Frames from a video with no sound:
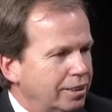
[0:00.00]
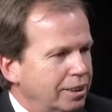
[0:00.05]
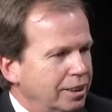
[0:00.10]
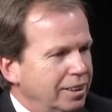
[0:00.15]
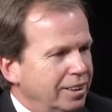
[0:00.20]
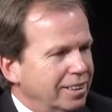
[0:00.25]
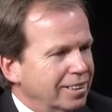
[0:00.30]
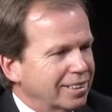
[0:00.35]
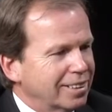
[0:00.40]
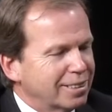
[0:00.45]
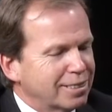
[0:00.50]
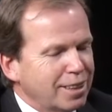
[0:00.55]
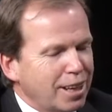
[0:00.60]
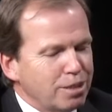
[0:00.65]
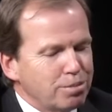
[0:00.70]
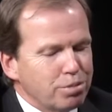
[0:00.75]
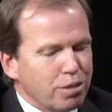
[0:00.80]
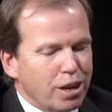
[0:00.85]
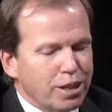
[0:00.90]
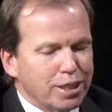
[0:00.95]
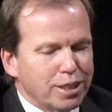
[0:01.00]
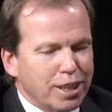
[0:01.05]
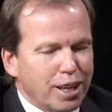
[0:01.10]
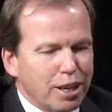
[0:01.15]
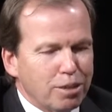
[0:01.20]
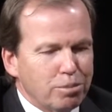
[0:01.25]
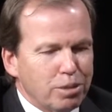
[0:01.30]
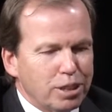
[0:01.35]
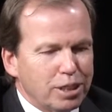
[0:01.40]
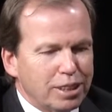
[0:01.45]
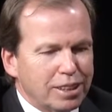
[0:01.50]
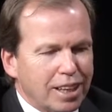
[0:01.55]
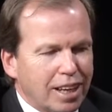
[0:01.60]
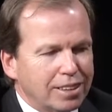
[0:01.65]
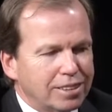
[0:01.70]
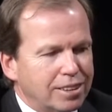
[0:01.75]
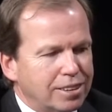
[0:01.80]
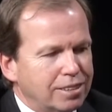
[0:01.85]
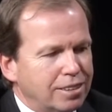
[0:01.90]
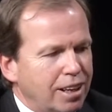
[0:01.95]
The typewriter came in
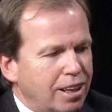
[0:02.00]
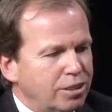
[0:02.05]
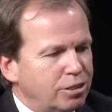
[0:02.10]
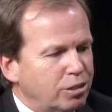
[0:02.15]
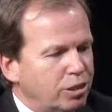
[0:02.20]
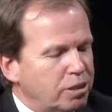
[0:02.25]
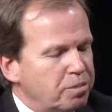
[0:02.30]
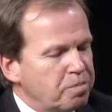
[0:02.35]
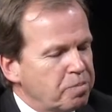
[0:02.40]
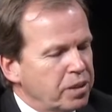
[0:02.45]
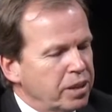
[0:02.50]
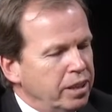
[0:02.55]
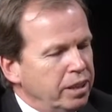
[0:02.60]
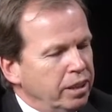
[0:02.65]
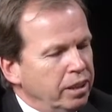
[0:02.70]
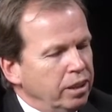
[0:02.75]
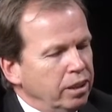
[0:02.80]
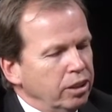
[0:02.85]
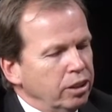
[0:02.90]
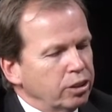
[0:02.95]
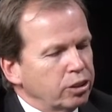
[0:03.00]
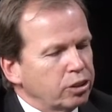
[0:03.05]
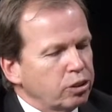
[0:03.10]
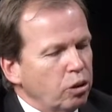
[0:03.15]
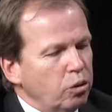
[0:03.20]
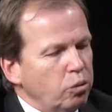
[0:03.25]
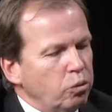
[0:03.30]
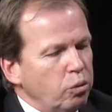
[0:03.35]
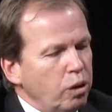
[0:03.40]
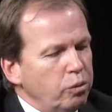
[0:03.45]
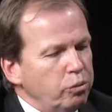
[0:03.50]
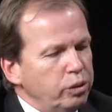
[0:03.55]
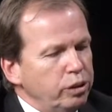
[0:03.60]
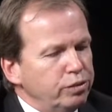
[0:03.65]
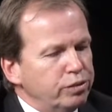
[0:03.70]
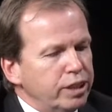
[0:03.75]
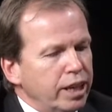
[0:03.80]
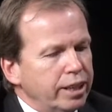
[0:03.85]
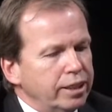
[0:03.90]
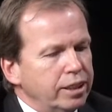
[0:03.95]
1900. So what
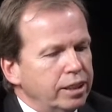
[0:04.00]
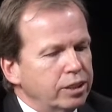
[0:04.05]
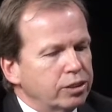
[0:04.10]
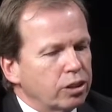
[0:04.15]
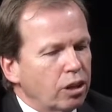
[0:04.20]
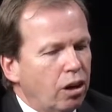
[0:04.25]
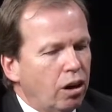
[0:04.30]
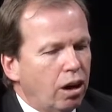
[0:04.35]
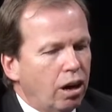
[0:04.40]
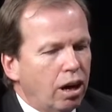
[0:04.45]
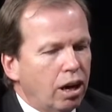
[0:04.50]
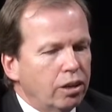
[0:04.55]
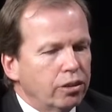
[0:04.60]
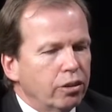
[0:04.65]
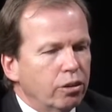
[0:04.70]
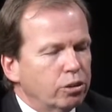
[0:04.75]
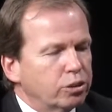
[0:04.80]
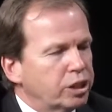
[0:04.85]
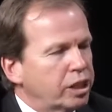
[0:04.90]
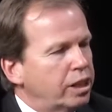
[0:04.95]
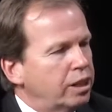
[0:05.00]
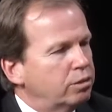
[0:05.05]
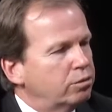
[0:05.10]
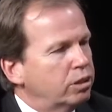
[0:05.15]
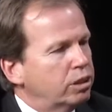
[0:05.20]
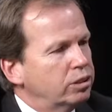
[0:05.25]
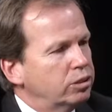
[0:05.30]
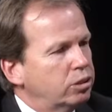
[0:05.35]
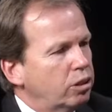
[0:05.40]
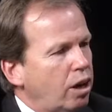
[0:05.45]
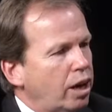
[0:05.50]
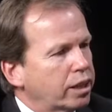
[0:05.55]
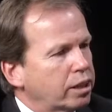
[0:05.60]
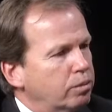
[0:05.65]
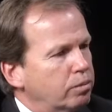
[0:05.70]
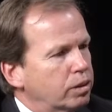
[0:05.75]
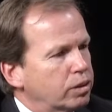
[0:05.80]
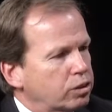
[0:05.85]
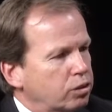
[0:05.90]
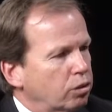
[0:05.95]
we've done is all those handwritten
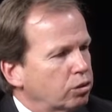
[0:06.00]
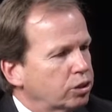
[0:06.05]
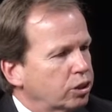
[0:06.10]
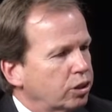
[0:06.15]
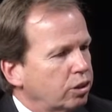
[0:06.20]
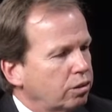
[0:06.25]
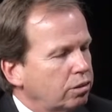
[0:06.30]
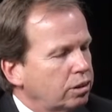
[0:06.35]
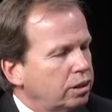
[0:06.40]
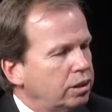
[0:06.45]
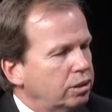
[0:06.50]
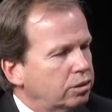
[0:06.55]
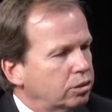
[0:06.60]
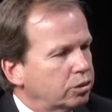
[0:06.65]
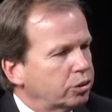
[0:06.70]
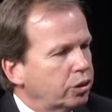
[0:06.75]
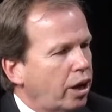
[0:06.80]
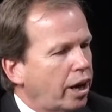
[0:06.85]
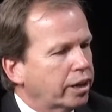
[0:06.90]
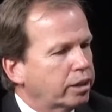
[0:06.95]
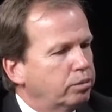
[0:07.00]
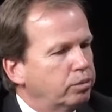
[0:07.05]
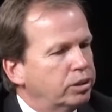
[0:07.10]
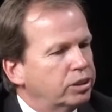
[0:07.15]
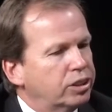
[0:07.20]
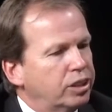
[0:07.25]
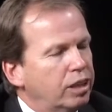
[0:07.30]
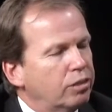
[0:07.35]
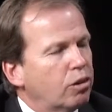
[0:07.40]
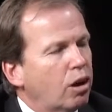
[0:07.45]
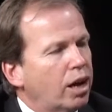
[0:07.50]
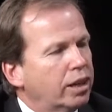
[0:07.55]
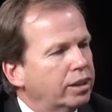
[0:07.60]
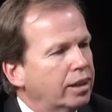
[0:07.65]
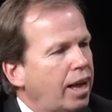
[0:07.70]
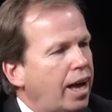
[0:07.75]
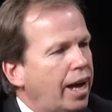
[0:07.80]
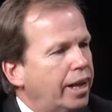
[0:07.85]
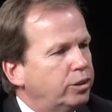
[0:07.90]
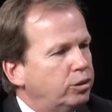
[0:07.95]
documents, those are the legal documents, they're
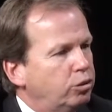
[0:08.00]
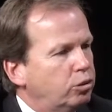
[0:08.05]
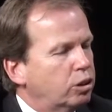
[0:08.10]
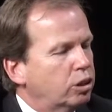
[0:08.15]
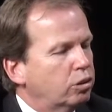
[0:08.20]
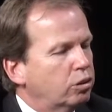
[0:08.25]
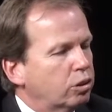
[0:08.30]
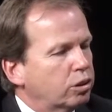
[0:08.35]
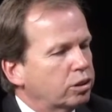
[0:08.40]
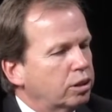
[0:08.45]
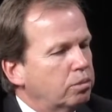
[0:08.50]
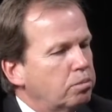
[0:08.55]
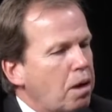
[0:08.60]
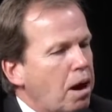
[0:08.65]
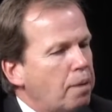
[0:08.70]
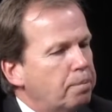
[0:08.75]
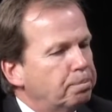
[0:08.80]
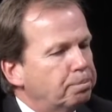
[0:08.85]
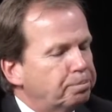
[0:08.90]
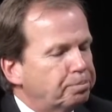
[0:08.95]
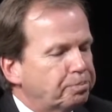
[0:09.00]
online, you can look them up.